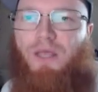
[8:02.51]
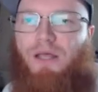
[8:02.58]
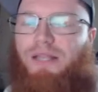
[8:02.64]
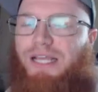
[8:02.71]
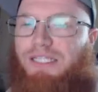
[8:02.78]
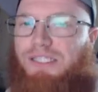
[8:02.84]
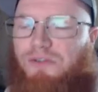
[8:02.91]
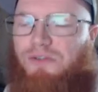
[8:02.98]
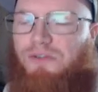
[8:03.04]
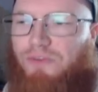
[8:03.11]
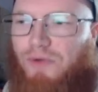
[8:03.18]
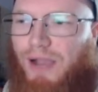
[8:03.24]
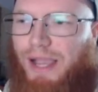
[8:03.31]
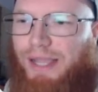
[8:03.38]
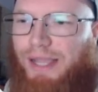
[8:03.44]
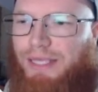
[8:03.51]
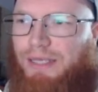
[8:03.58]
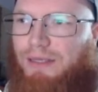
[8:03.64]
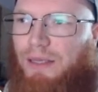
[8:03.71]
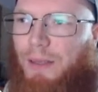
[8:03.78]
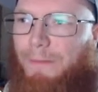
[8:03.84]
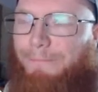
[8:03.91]
Nice little
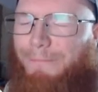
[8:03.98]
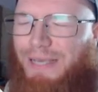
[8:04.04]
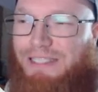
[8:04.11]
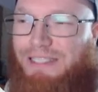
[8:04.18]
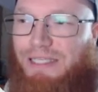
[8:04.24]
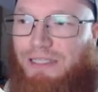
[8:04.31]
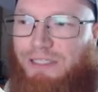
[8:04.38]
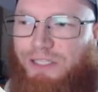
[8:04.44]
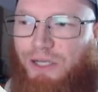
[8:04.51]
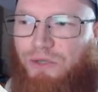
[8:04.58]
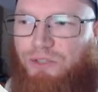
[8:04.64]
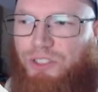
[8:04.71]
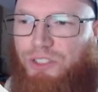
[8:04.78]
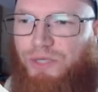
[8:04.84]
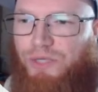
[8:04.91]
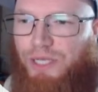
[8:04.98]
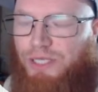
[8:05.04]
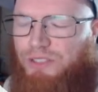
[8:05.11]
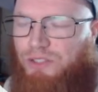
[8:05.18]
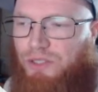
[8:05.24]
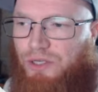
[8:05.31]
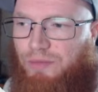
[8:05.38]
variety. Basically no shooting,
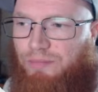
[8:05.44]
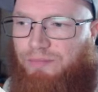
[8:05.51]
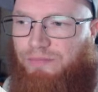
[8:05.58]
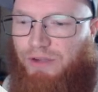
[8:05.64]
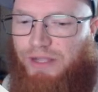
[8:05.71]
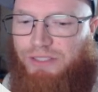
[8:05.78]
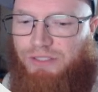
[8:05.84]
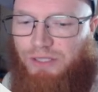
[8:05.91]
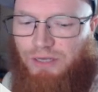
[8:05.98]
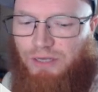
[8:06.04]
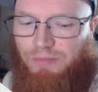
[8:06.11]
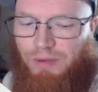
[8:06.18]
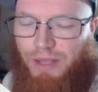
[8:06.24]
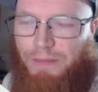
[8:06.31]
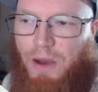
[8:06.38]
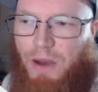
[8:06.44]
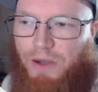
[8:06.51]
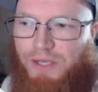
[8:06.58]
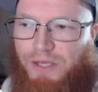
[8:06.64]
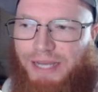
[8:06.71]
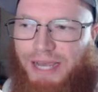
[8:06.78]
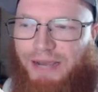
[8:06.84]
so your friends are going to probably mow
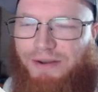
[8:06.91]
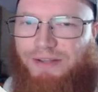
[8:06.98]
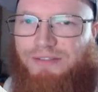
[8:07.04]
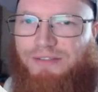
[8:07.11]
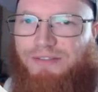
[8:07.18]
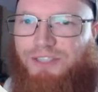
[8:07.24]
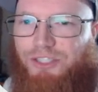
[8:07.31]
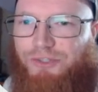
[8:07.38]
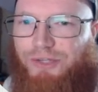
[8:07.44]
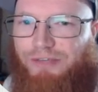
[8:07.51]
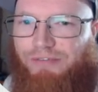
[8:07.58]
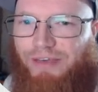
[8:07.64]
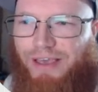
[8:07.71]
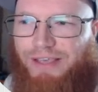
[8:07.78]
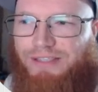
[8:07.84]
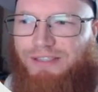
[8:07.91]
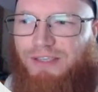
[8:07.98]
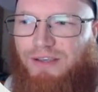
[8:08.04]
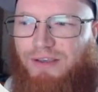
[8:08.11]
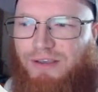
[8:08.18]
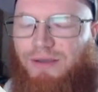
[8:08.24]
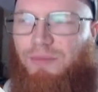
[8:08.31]
you down in shooting phase.
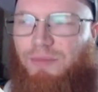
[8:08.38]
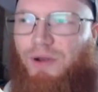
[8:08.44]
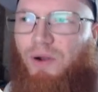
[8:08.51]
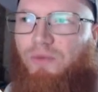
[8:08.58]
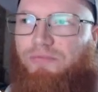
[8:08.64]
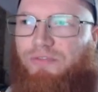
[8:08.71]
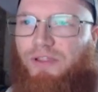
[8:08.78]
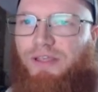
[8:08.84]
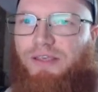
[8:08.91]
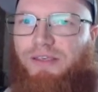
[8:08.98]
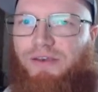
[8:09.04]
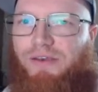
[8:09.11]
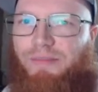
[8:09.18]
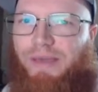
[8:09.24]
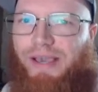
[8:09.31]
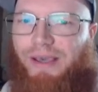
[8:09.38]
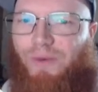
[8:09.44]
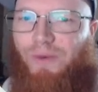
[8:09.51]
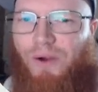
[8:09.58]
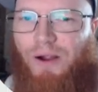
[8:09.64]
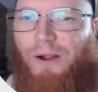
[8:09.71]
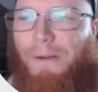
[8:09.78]
But hopefully you can make it
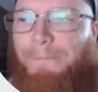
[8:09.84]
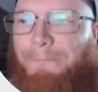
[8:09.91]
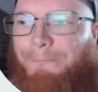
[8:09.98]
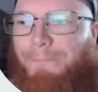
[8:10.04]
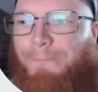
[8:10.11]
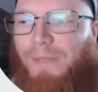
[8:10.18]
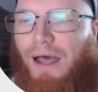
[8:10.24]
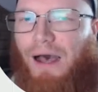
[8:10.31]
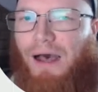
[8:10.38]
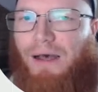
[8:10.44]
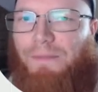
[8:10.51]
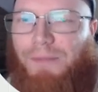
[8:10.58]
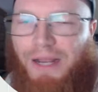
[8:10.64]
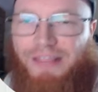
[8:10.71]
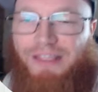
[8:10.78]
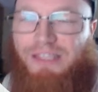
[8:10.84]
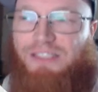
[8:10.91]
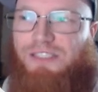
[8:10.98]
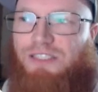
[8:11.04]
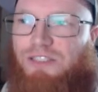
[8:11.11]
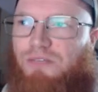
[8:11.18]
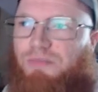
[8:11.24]
work. But I think
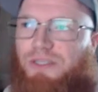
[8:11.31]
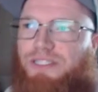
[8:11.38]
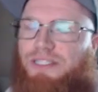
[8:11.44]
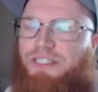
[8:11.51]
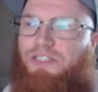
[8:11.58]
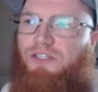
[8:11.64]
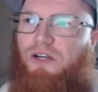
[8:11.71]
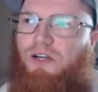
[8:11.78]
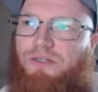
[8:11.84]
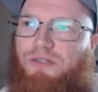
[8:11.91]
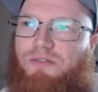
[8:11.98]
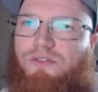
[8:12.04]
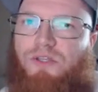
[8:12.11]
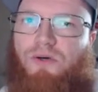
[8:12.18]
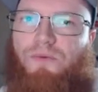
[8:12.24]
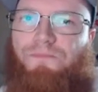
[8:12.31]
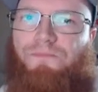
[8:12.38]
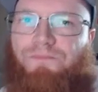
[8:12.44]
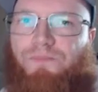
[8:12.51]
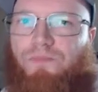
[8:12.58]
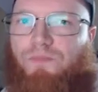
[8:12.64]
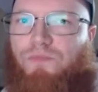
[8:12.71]
this is a good place to get started. So
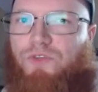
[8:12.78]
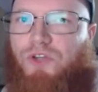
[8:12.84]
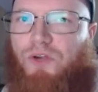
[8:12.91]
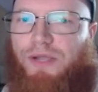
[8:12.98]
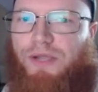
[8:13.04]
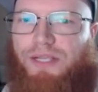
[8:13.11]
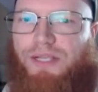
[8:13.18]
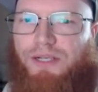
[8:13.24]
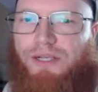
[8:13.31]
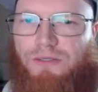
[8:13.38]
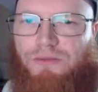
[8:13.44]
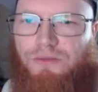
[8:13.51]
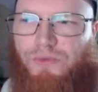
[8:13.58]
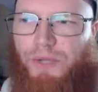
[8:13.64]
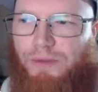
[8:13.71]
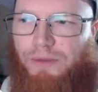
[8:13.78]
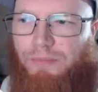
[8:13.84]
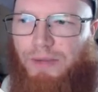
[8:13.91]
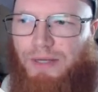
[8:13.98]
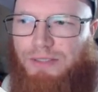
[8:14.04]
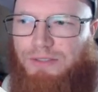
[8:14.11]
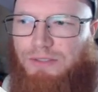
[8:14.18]
start right here,
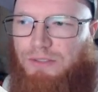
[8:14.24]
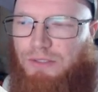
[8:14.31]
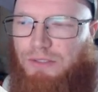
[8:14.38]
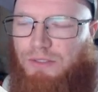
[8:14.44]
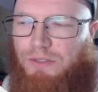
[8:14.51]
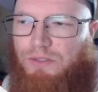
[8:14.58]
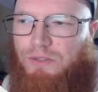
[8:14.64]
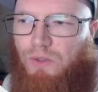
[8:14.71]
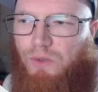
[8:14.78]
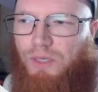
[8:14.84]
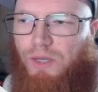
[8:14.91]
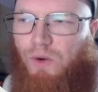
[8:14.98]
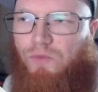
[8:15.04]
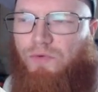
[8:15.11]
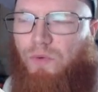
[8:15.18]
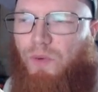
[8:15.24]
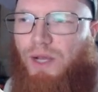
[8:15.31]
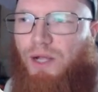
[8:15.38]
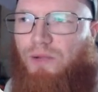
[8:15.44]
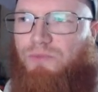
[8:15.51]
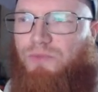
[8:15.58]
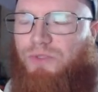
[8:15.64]
$300. Don't get
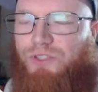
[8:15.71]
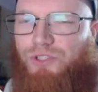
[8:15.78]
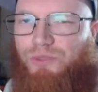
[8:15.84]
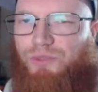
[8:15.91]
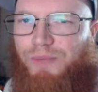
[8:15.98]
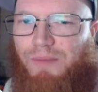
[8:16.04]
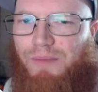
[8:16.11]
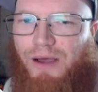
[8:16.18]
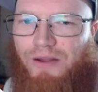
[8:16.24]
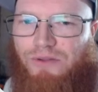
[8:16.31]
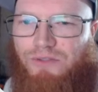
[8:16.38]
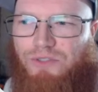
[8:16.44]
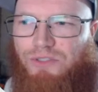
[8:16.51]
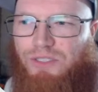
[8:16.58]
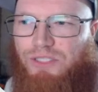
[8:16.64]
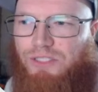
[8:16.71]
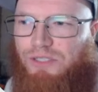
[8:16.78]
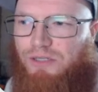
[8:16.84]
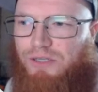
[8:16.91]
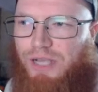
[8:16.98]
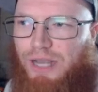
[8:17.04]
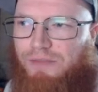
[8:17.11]
overwhelmed with too many models because
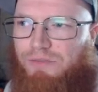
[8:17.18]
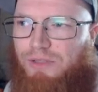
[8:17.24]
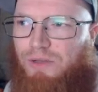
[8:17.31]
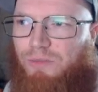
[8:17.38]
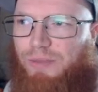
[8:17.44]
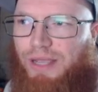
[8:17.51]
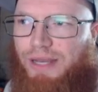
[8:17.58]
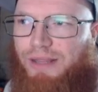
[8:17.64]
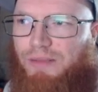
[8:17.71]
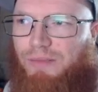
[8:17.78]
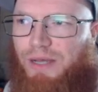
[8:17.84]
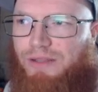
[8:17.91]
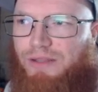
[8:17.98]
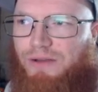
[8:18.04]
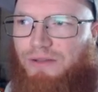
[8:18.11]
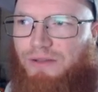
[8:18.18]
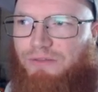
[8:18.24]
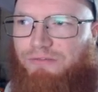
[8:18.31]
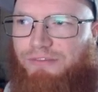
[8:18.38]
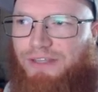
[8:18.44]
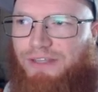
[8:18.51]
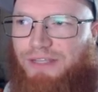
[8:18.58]
they're kind of a little pain in the butt. They're a little
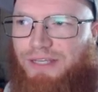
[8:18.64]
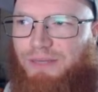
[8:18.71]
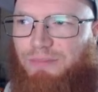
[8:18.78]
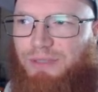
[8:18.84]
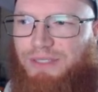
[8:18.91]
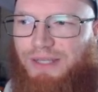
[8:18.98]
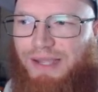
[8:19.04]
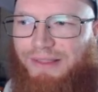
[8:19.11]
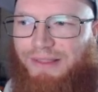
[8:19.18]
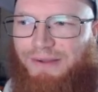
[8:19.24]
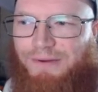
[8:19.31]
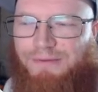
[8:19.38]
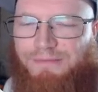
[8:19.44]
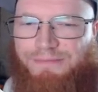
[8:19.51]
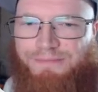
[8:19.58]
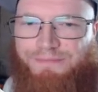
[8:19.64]
fiddly to put together.